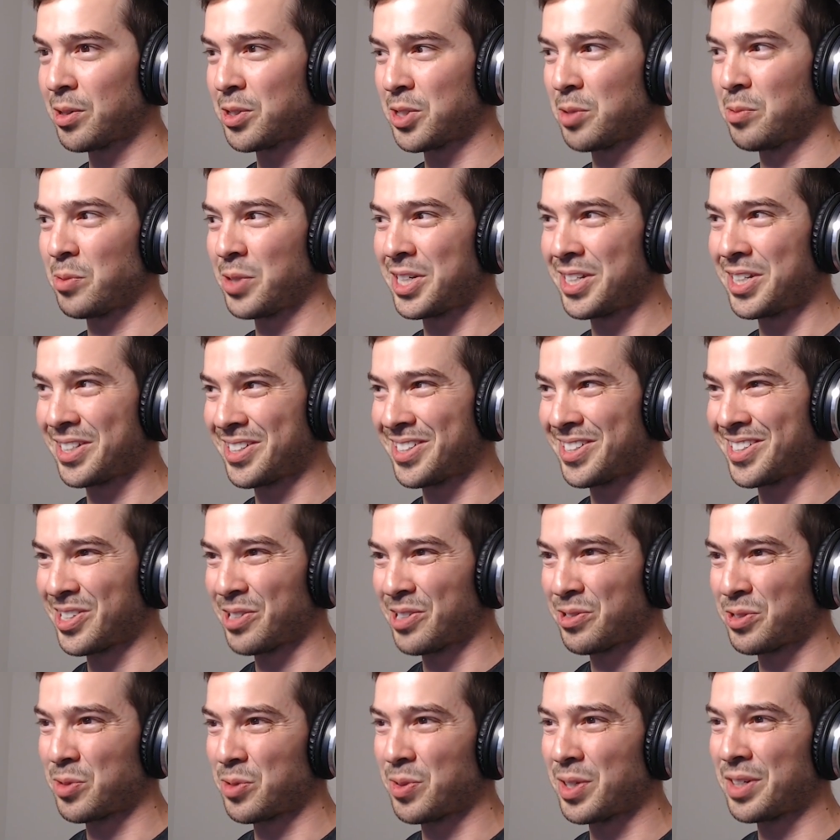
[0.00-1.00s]
hours a week and
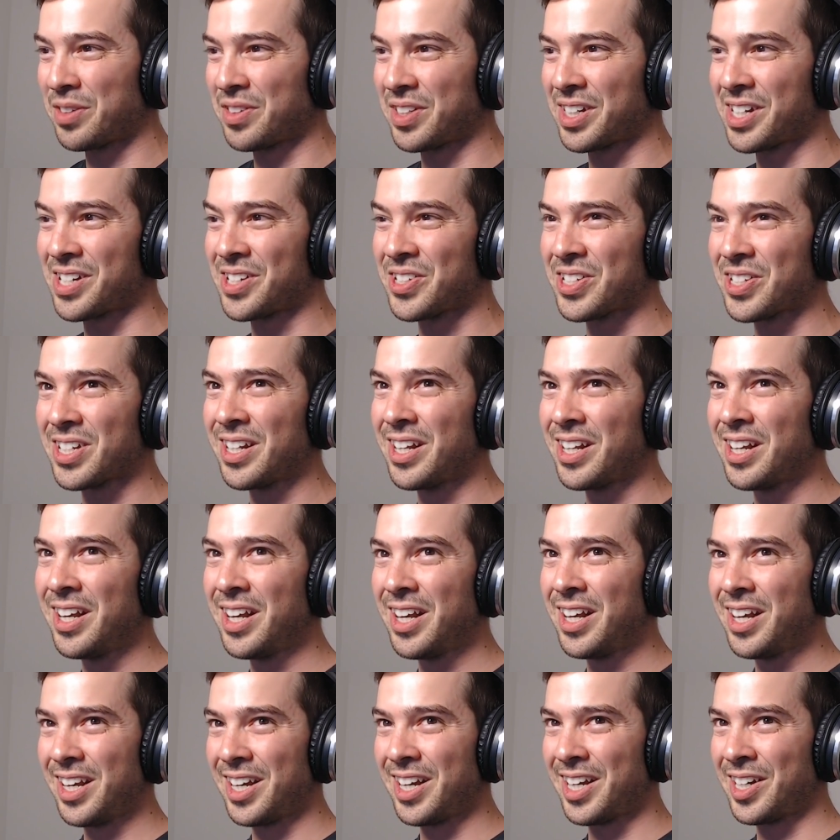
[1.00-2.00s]
don't do anything else
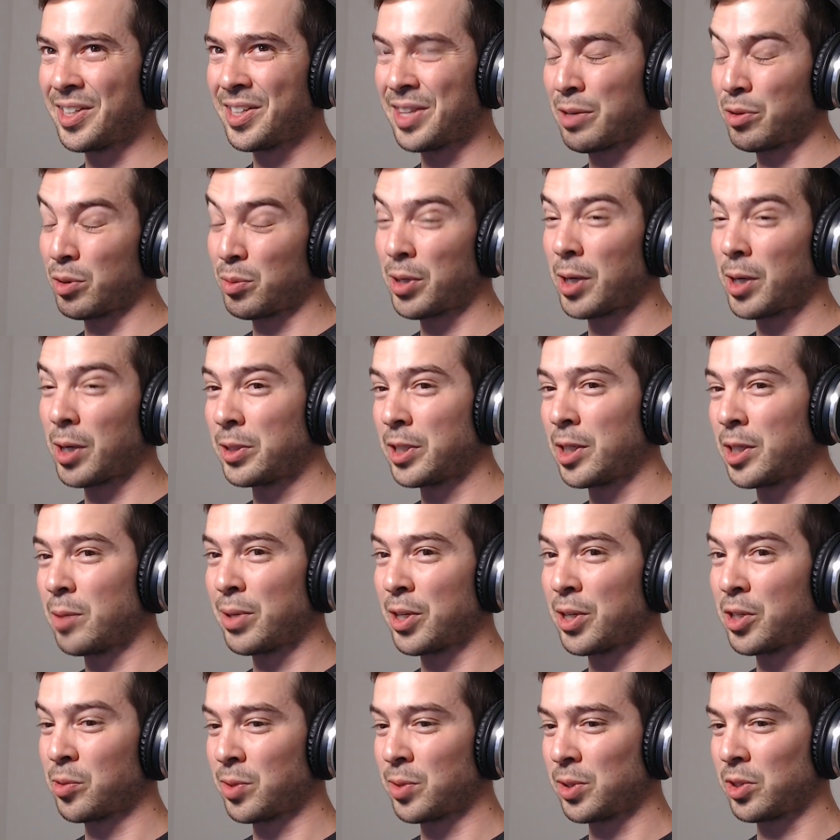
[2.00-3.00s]
uh, they would probably
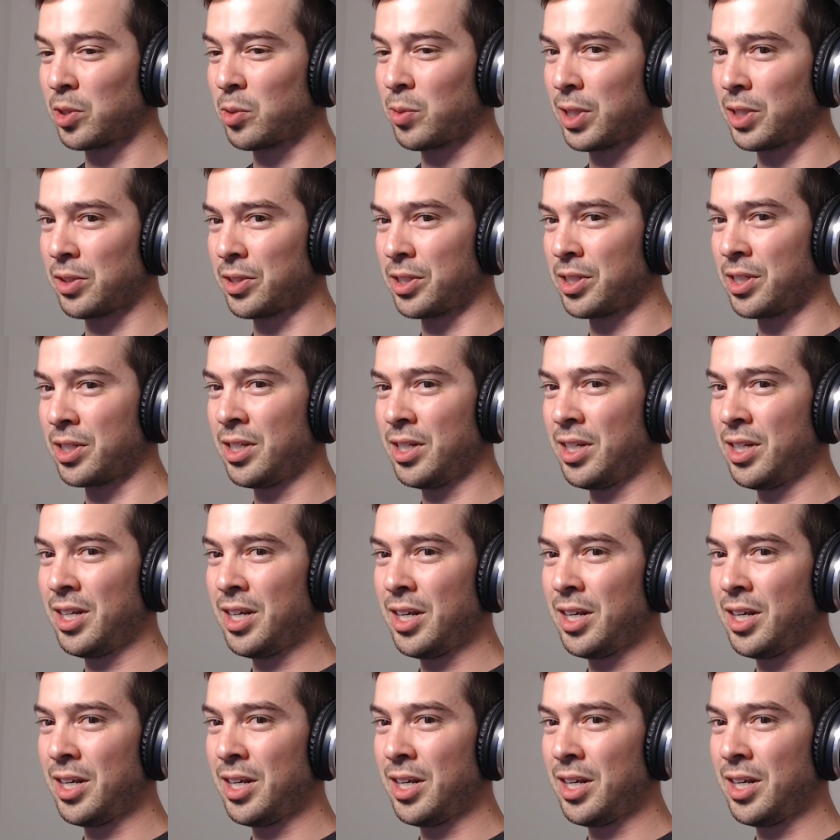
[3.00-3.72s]
get better really quickly